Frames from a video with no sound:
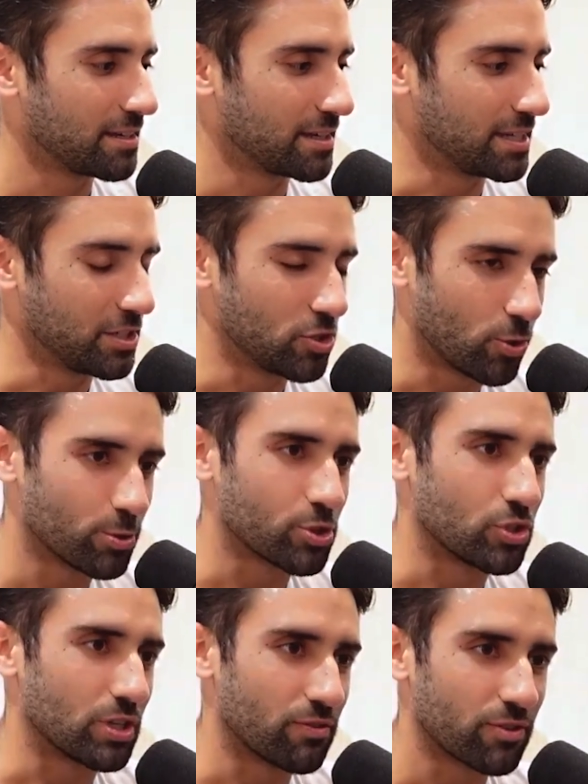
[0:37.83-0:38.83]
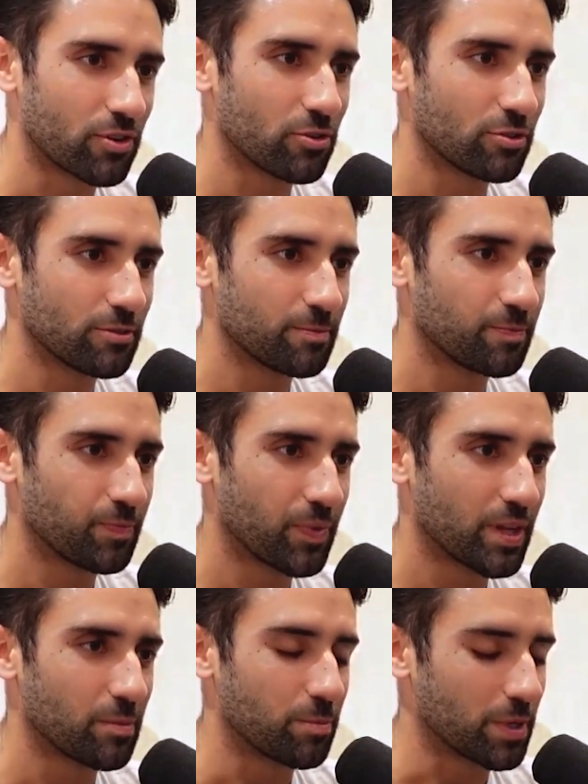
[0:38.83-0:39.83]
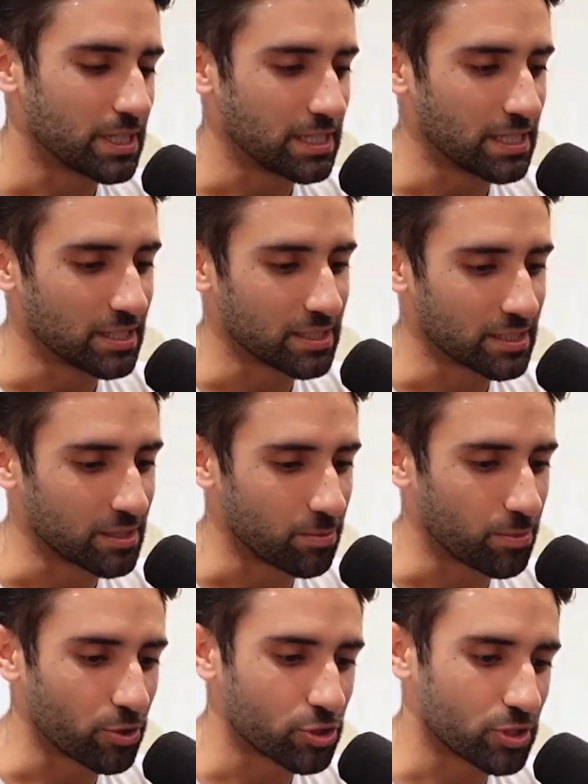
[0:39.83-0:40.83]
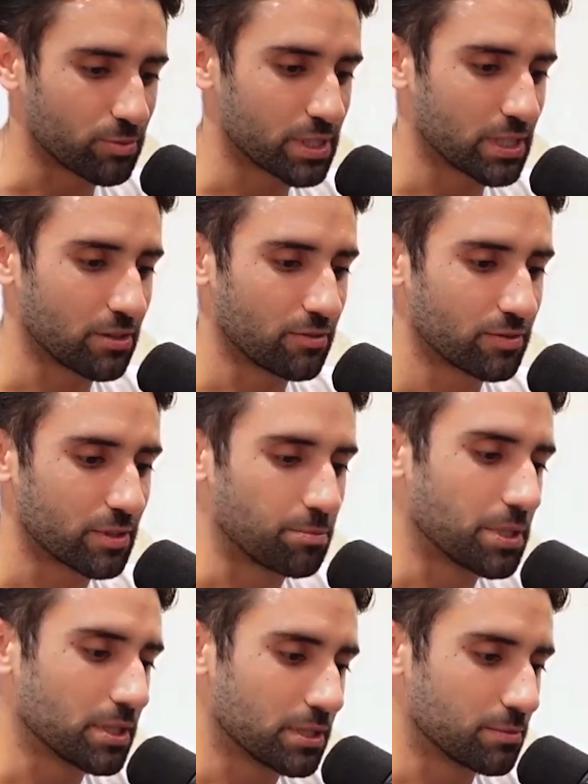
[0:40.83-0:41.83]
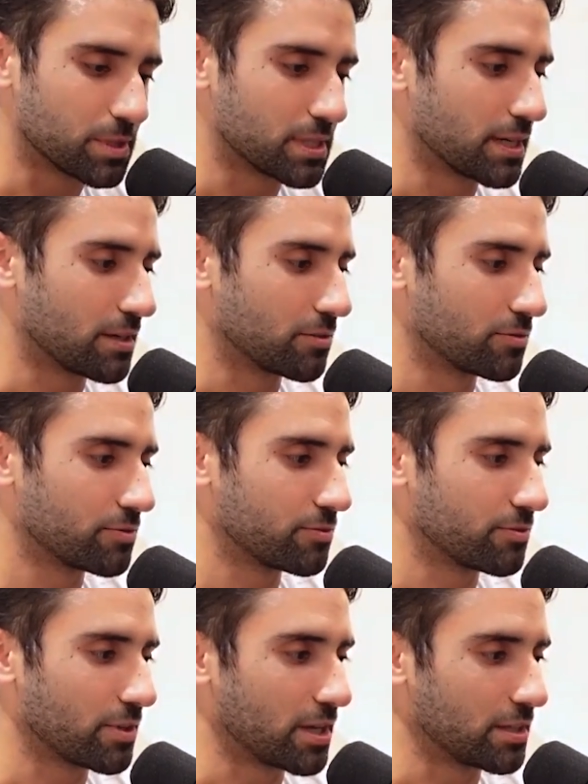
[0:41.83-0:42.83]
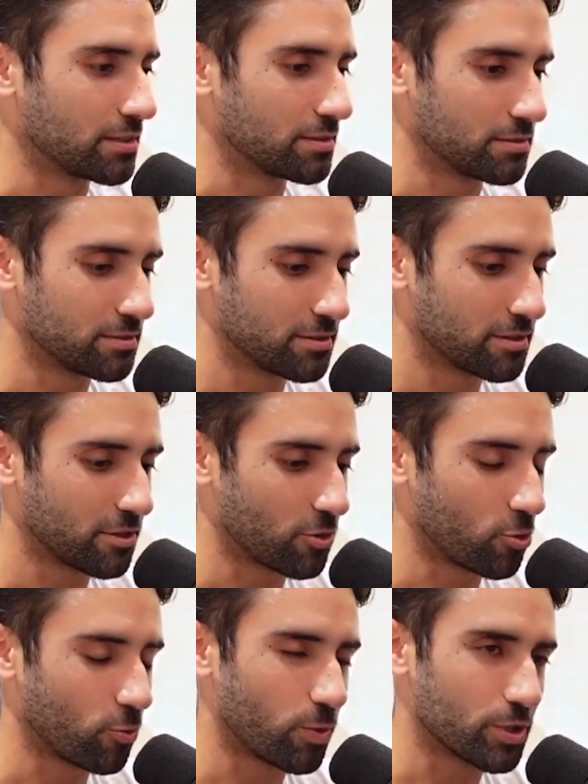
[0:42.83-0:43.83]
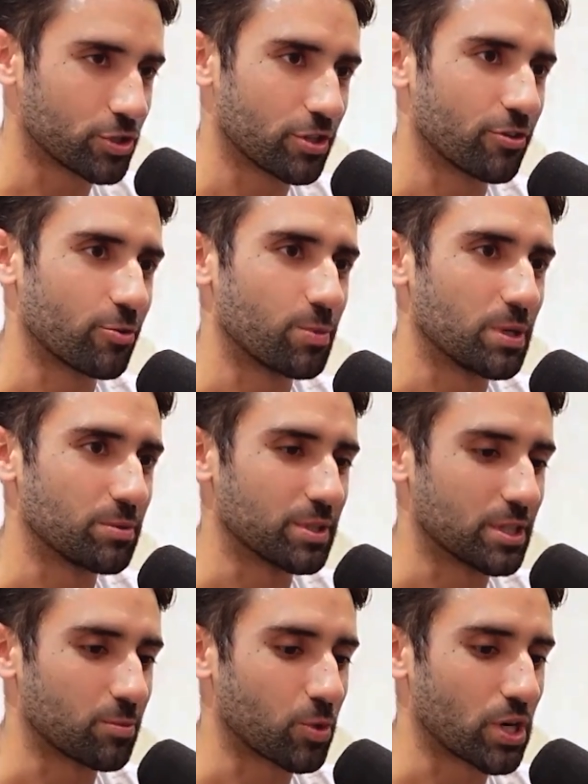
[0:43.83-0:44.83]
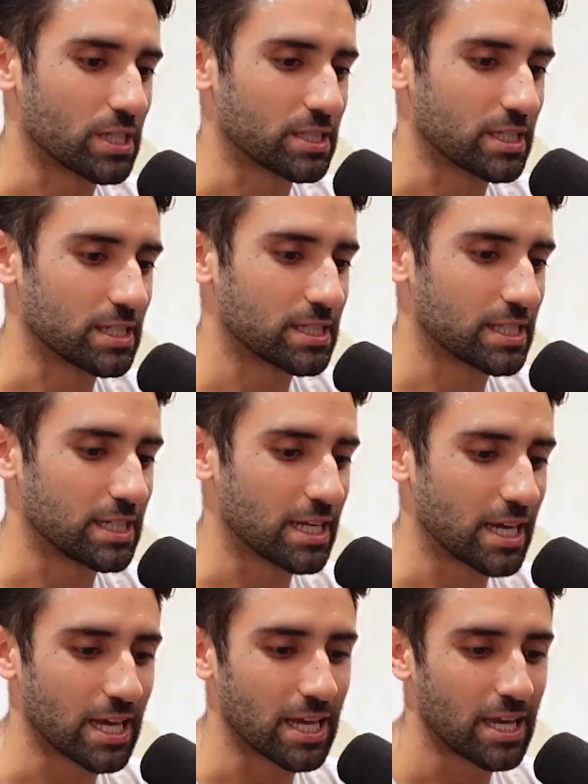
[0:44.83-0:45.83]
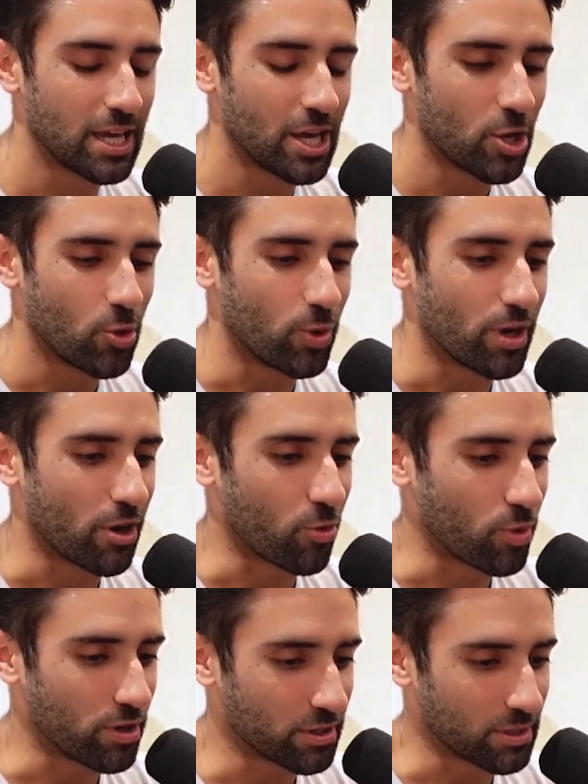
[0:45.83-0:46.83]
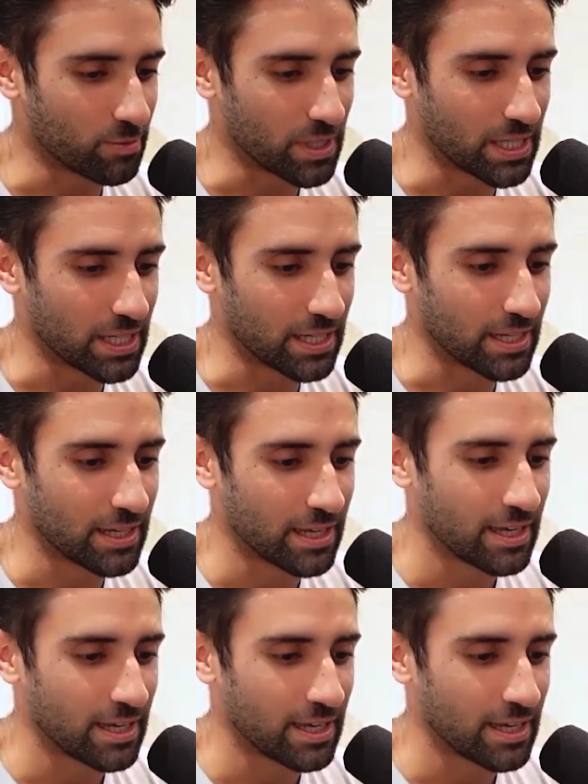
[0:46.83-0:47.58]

he knows are difficult, but he does it to push himself, to build himself, and a whole bunch of other people in the process. Today, we are welcoming